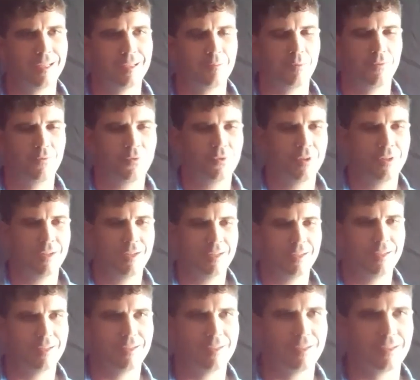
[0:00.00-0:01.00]
Before
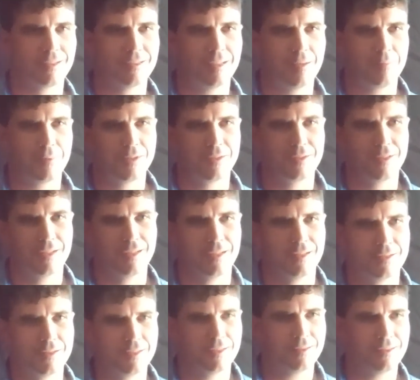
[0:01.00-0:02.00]
I accepted
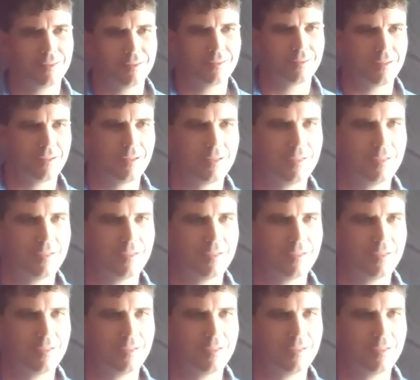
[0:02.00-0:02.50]
Jesus,